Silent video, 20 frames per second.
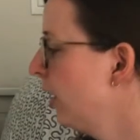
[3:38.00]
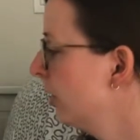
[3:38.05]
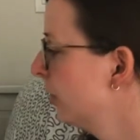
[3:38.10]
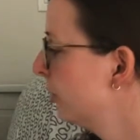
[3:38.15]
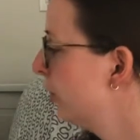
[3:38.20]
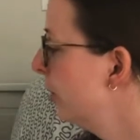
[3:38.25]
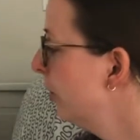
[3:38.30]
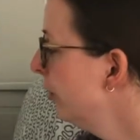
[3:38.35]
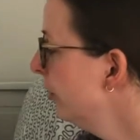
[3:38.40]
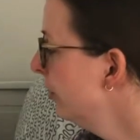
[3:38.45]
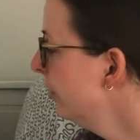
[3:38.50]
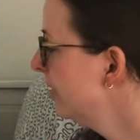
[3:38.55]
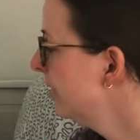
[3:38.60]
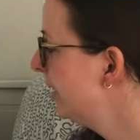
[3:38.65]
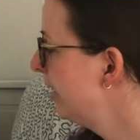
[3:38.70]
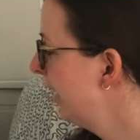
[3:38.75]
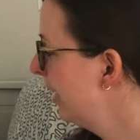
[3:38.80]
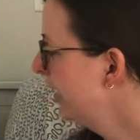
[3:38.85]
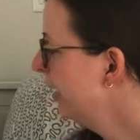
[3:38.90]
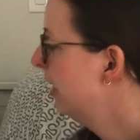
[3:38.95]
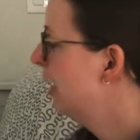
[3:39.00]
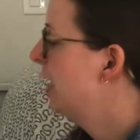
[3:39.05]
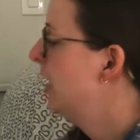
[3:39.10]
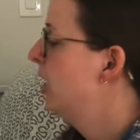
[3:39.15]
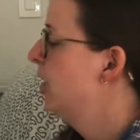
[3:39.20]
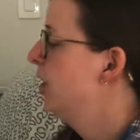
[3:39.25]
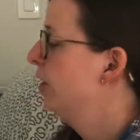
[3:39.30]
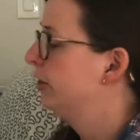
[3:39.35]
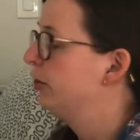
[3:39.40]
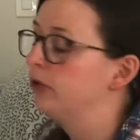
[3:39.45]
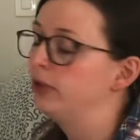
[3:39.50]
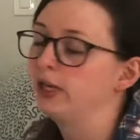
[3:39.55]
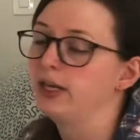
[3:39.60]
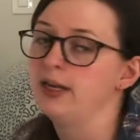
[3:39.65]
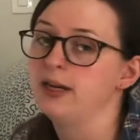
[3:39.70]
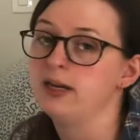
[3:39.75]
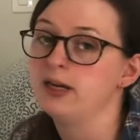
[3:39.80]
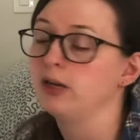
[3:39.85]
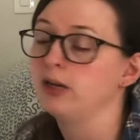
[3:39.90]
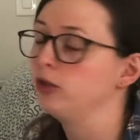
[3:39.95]
Tuesday, you
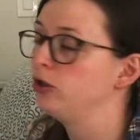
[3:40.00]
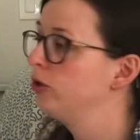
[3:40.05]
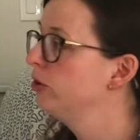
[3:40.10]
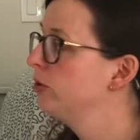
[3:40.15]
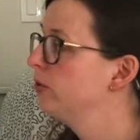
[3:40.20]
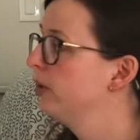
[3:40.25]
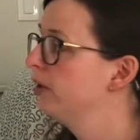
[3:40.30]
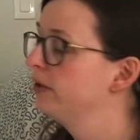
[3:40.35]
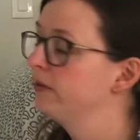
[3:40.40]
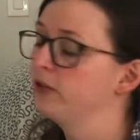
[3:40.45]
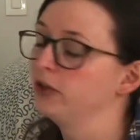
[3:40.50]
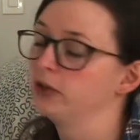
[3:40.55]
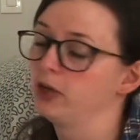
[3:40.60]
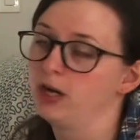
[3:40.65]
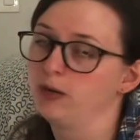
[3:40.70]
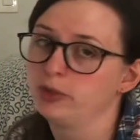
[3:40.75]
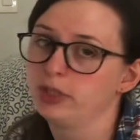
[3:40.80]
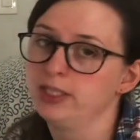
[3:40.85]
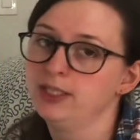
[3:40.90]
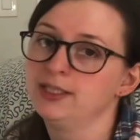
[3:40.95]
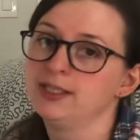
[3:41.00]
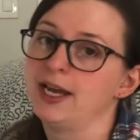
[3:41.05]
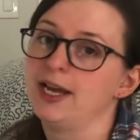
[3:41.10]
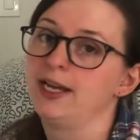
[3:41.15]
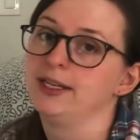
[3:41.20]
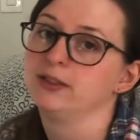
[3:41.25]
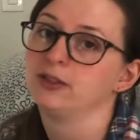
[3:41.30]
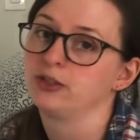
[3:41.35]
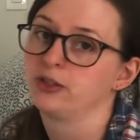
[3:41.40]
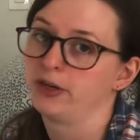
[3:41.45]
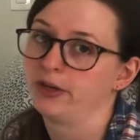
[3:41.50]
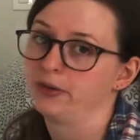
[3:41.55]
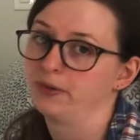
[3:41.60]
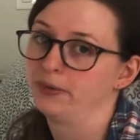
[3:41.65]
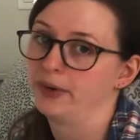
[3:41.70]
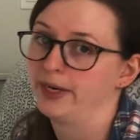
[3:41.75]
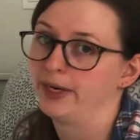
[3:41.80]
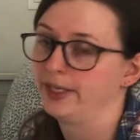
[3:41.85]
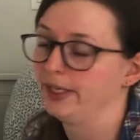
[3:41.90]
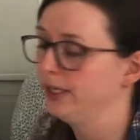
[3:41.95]
can choose one of your options and start
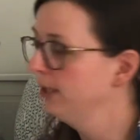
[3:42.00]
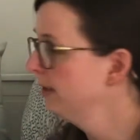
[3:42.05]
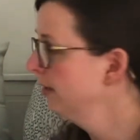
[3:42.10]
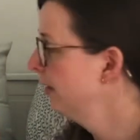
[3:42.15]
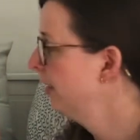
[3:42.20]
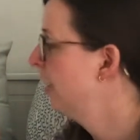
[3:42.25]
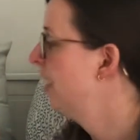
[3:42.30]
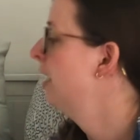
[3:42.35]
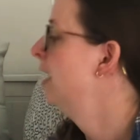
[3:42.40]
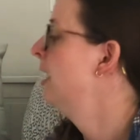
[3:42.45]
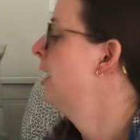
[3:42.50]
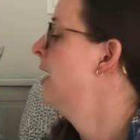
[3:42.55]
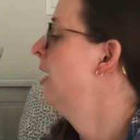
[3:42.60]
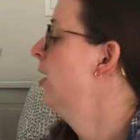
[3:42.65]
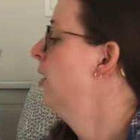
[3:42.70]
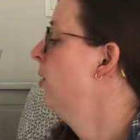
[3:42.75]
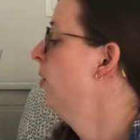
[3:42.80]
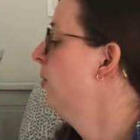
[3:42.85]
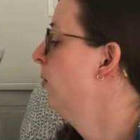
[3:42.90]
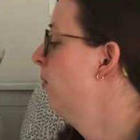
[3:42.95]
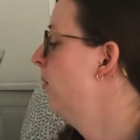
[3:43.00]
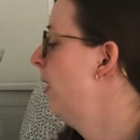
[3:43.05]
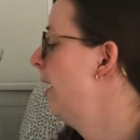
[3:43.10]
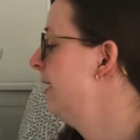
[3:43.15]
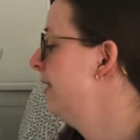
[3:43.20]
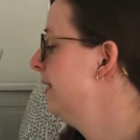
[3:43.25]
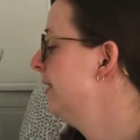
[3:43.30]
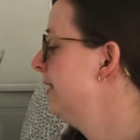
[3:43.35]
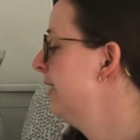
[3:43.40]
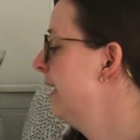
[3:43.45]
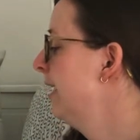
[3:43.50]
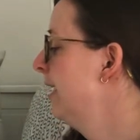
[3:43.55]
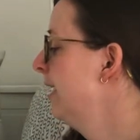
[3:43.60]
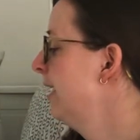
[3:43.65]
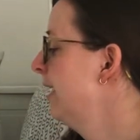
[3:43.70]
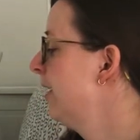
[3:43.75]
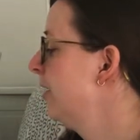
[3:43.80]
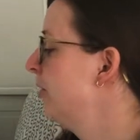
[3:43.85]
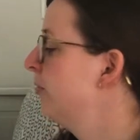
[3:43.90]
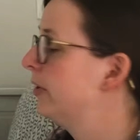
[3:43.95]
writing.
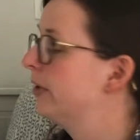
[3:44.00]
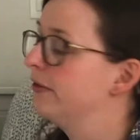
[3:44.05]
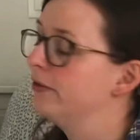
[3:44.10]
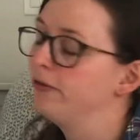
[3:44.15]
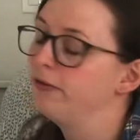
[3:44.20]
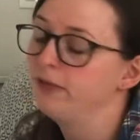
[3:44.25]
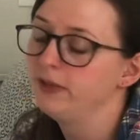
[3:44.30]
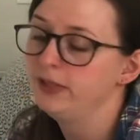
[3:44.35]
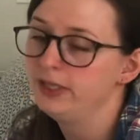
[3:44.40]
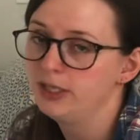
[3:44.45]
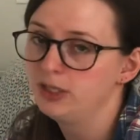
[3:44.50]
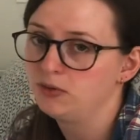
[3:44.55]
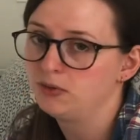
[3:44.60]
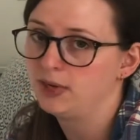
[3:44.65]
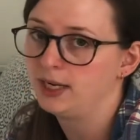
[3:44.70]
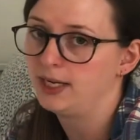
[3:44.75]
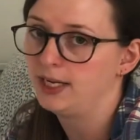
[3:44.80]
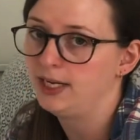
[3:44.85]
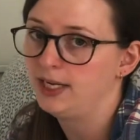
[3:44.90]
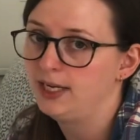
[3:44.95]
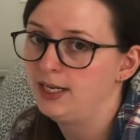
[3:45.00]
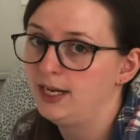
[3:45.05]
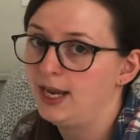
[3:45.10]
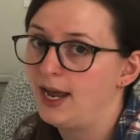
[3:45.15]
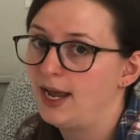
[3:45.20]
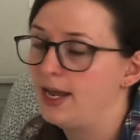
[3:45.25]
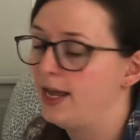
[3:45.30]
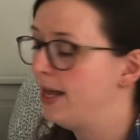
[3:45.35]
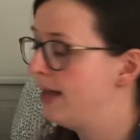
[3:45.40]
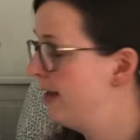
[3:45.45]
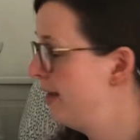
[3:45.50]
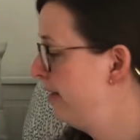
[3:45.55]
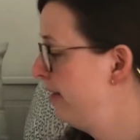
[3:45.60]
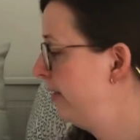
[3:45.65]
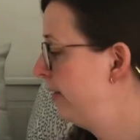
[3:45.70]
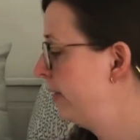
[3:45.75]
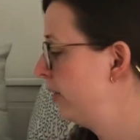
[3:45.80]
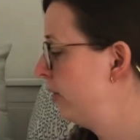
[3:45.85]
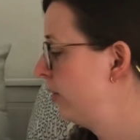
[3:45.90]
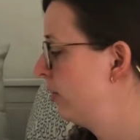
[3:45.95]
Wednesday, you can finish writing and
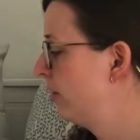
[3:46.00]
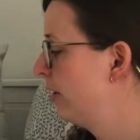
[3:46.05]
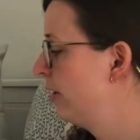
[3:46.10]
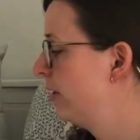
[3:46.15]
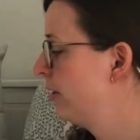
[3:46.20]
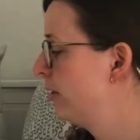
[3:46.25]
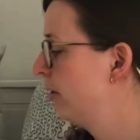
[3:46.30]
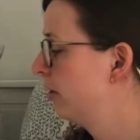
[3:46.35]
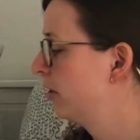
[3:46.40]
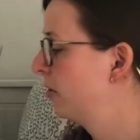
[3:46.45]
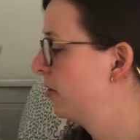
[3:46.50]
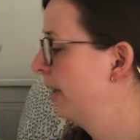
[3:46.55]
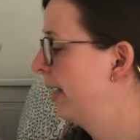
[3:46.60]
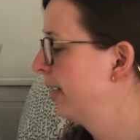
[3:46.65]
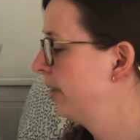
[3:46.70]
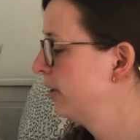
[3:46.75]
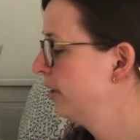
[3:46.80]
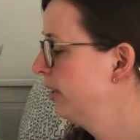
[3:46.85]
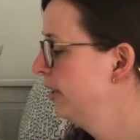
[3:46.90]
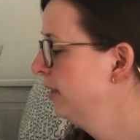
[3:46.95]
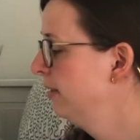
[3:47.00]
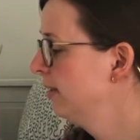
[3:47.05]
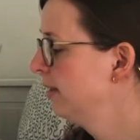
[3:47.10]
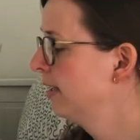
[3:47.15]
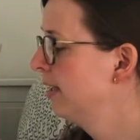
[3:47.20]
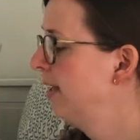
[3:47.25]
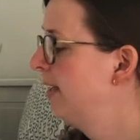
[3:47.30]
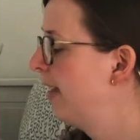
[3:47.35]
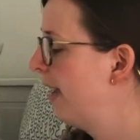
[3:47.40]
start your corrections.